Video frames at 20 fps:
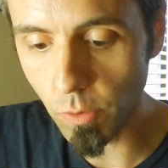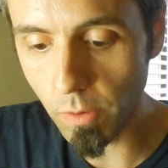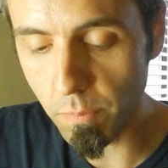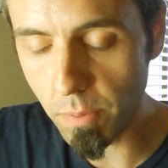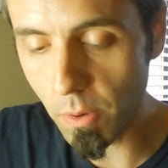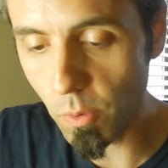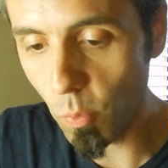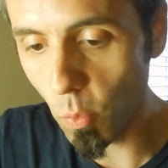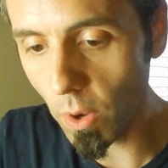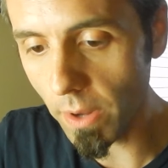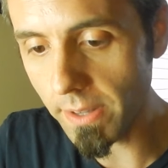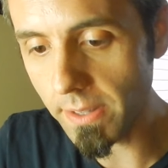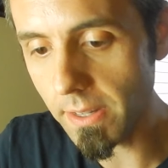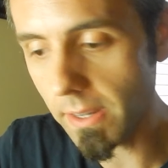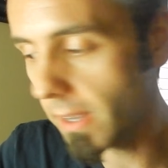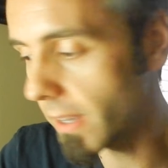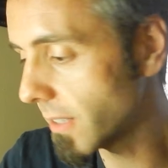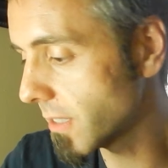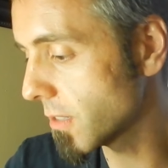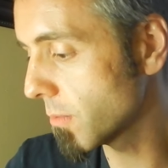We've been wanting to
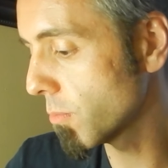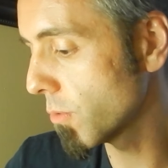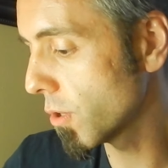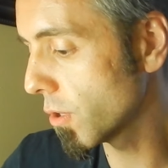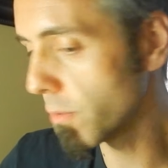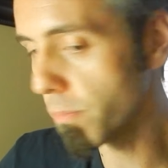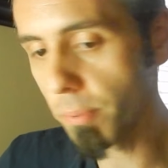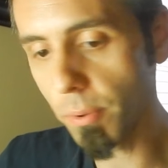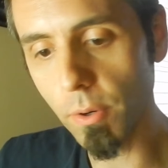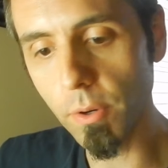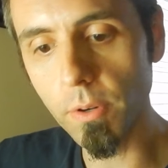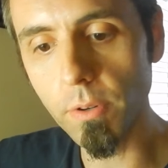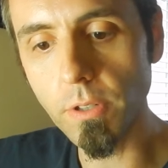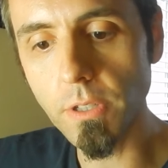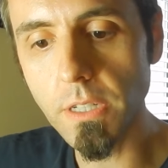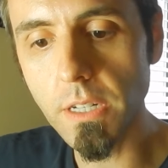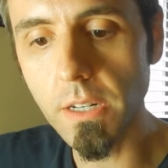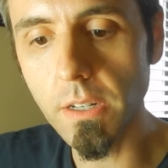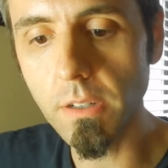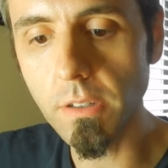get some good
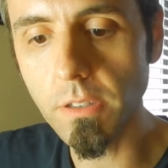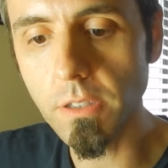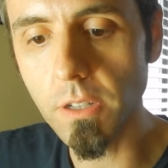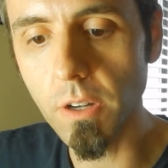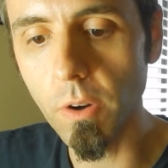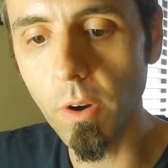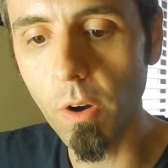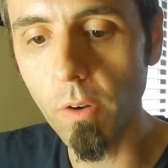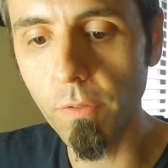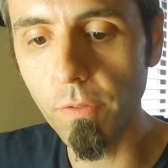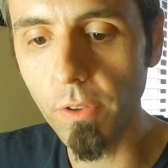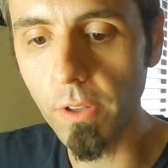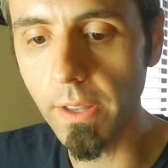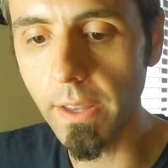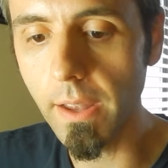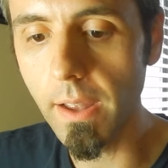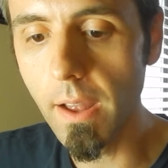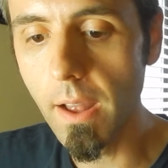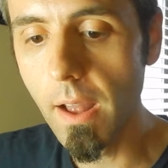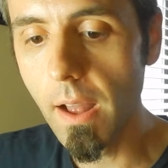pruners here, so
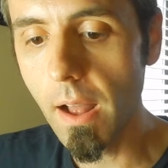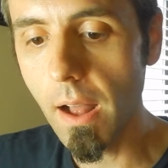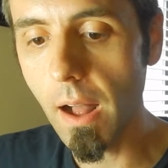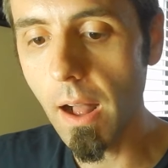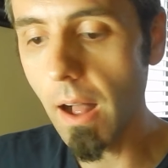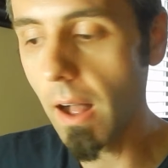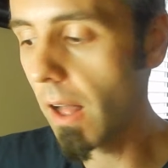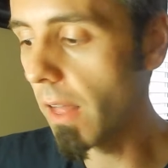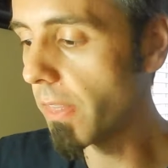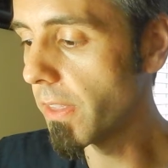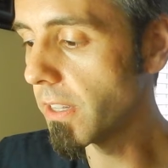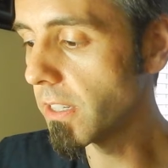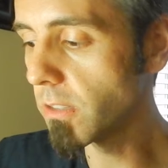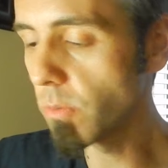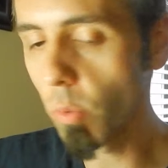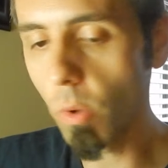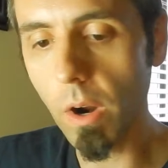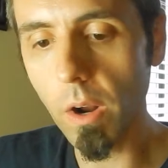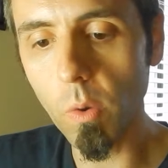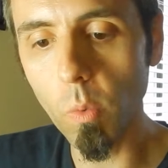hopefully
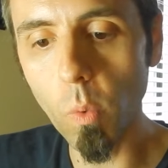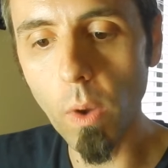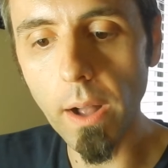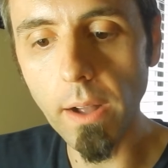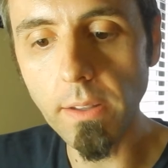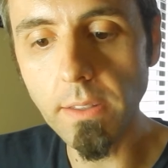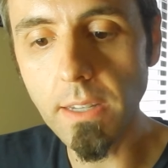these work well.